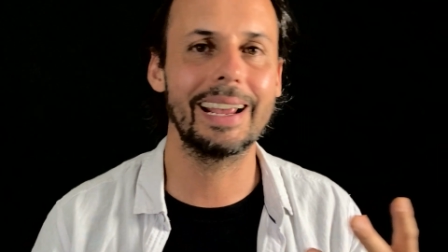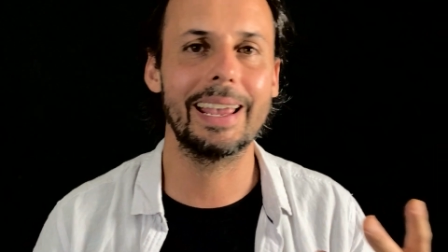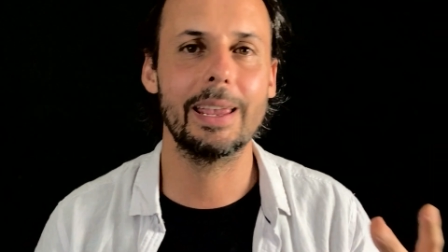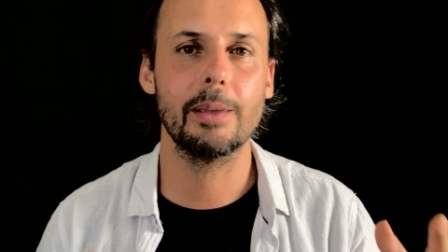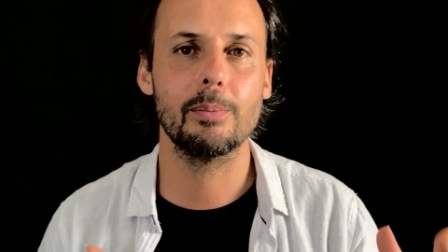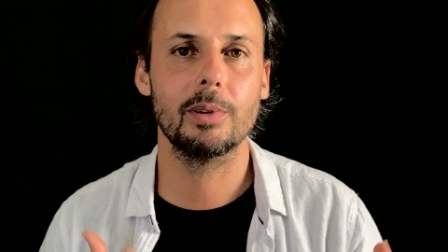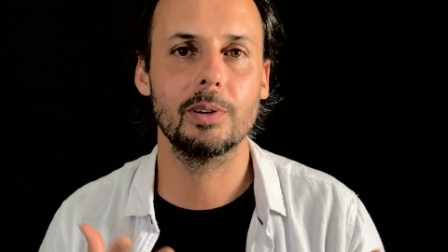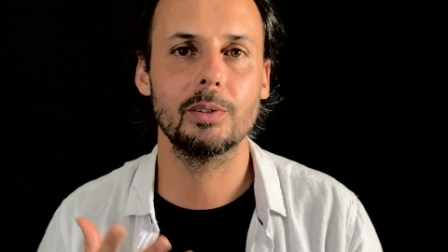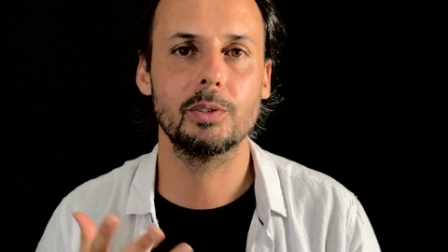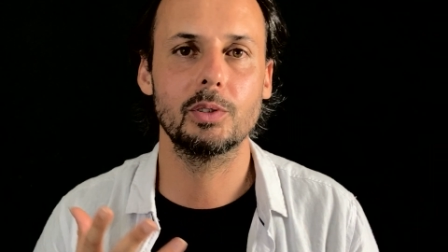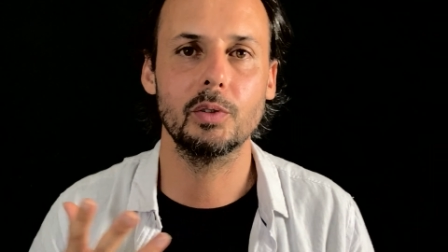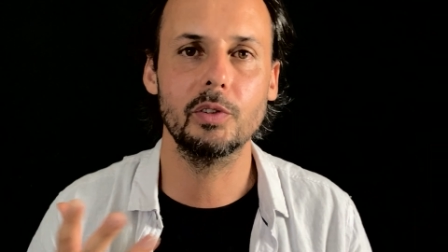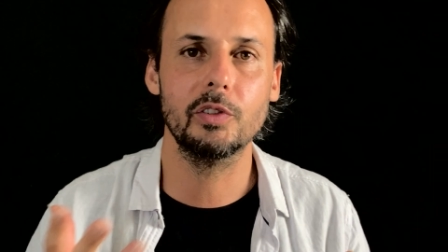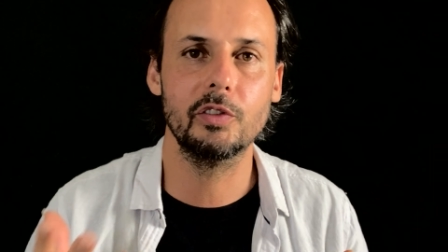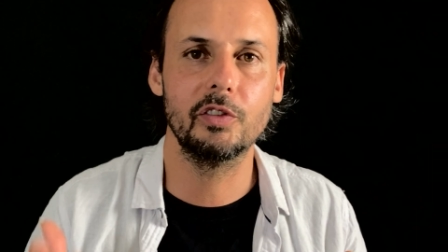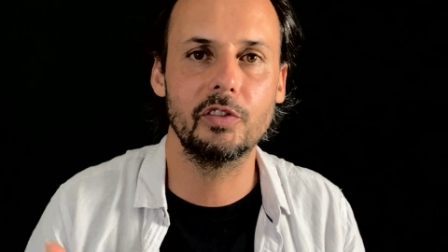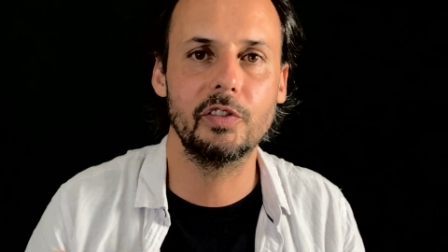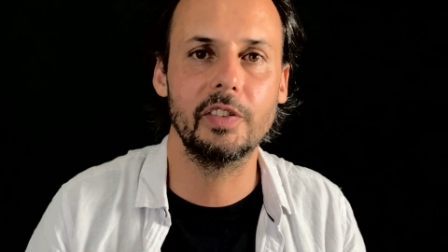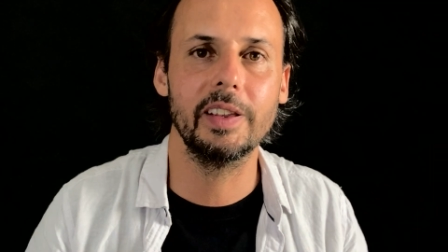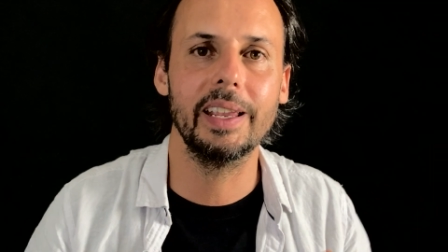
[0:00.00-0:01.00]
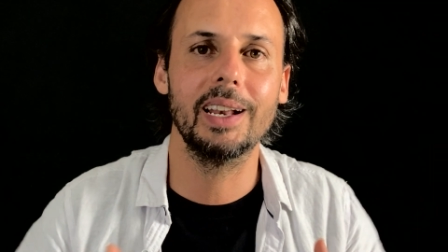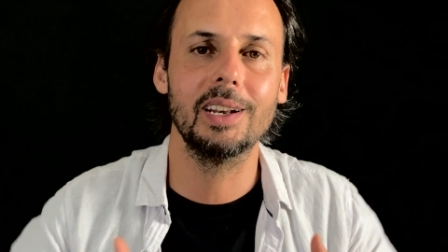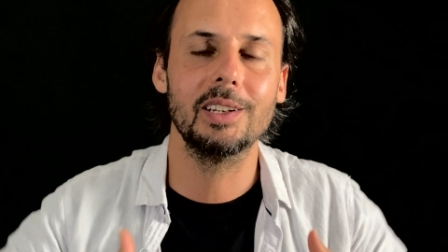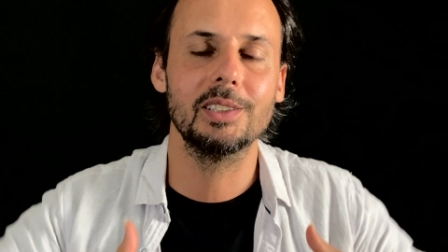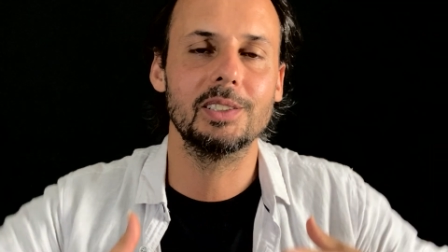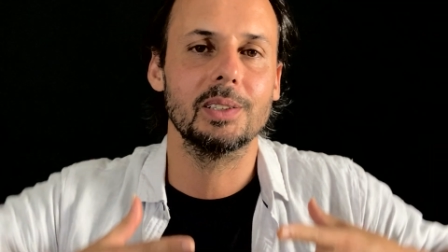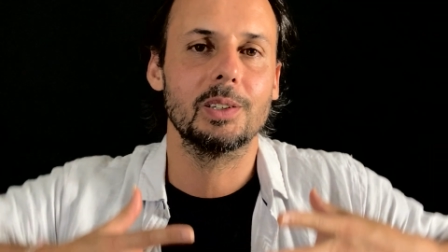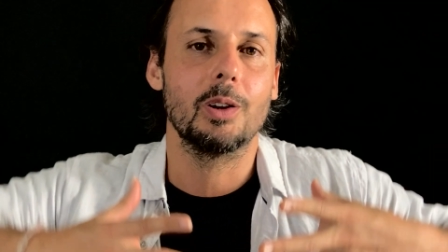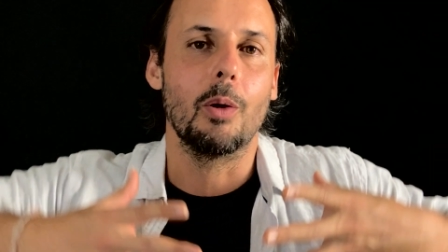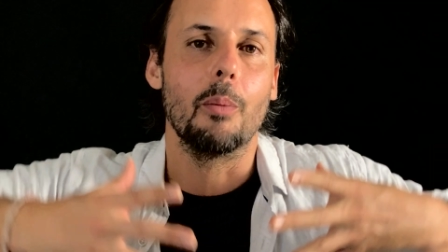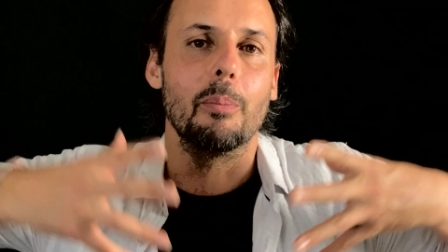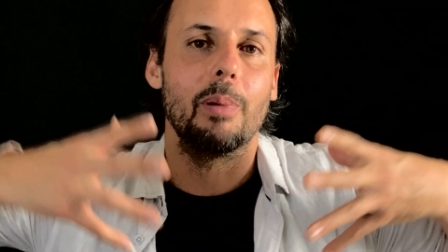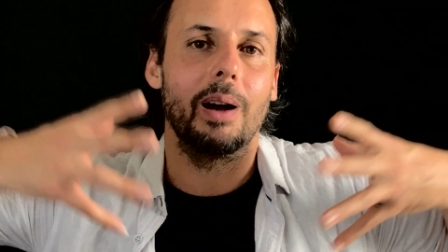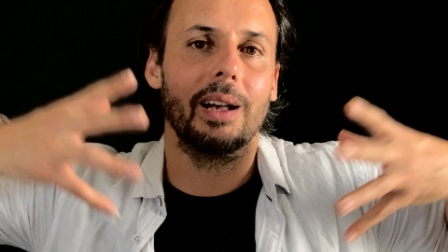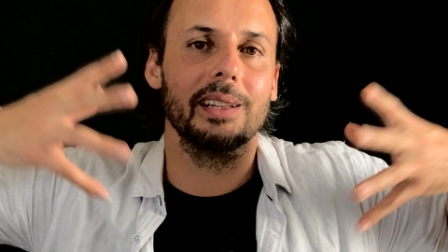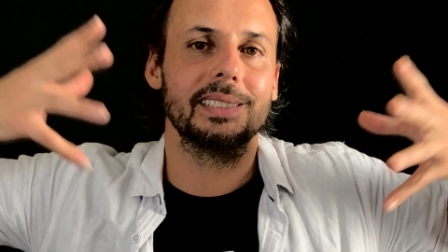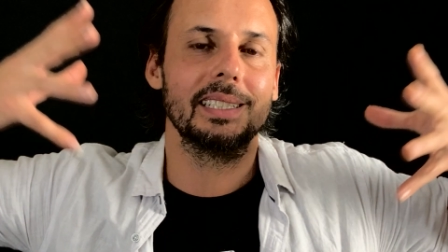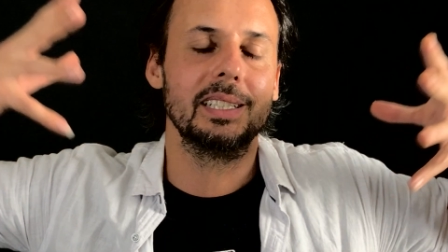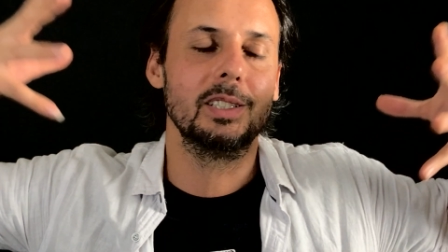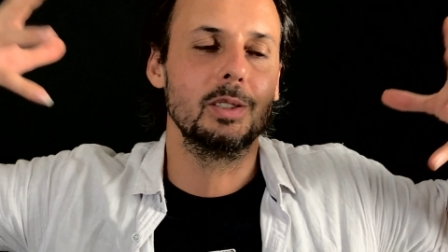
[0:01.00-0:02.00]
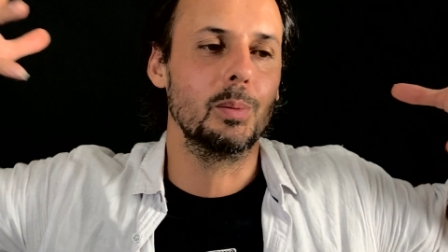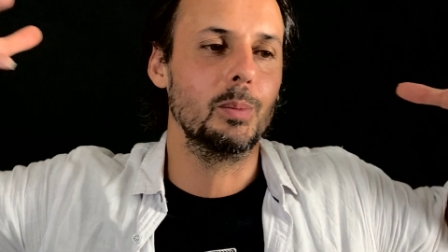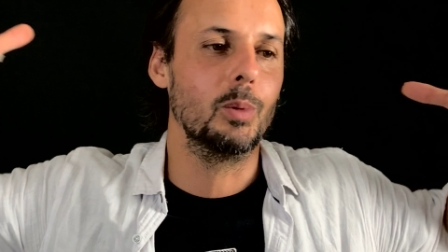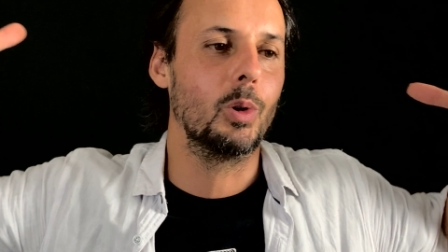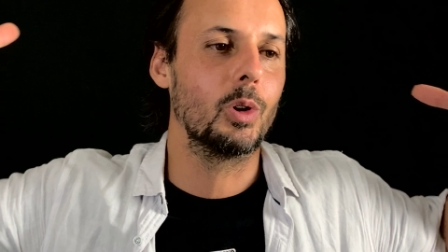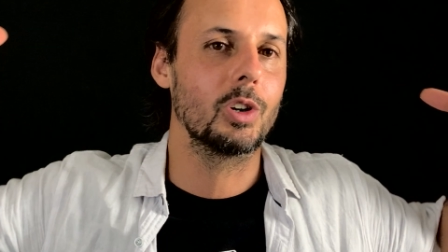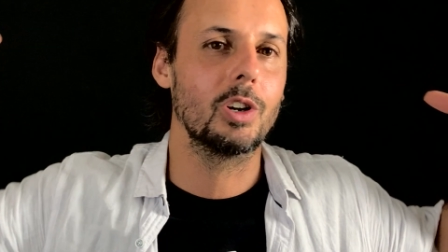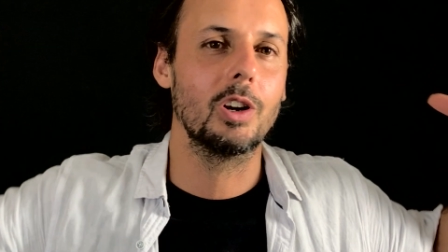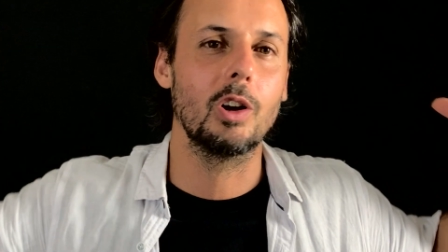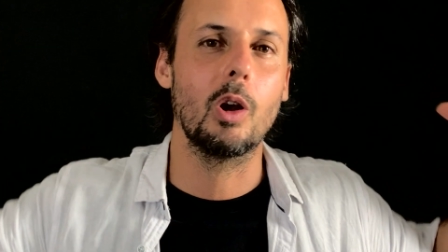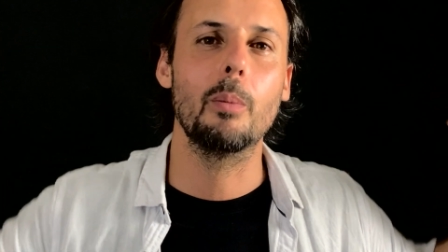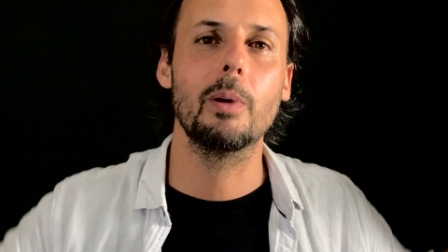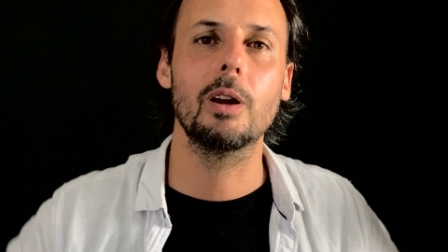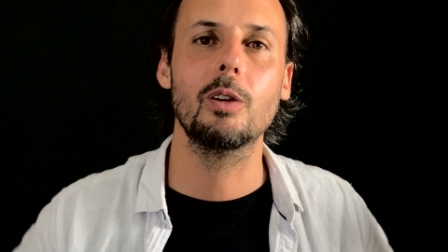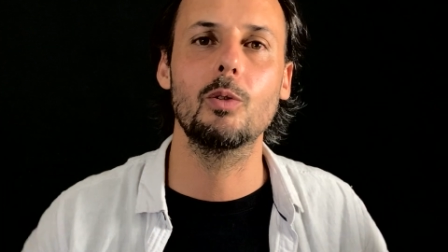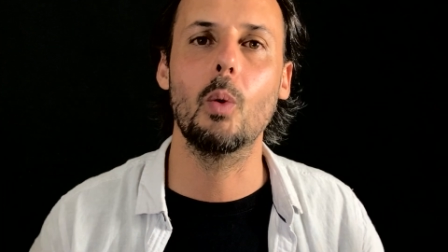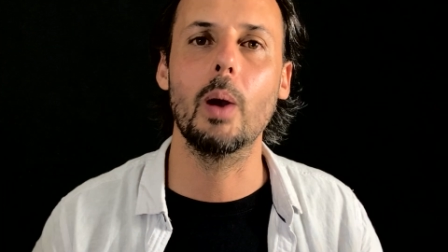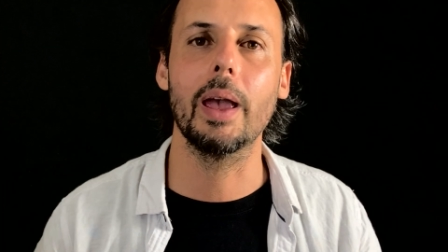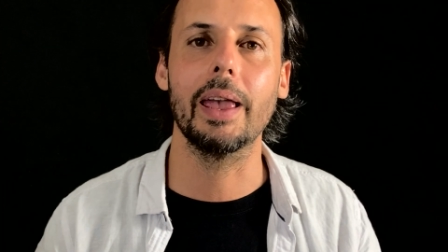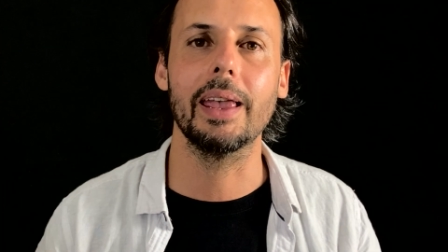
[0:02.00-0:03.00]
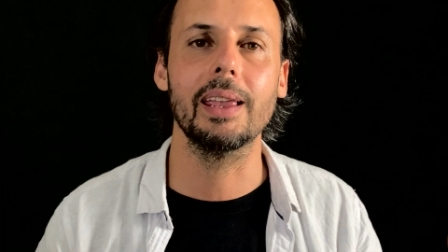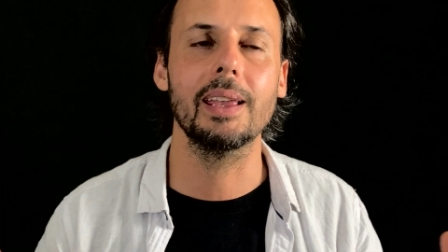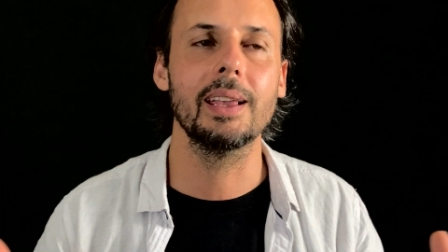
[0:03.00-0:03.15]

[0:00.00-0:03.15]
able to feel the compass in a more global way,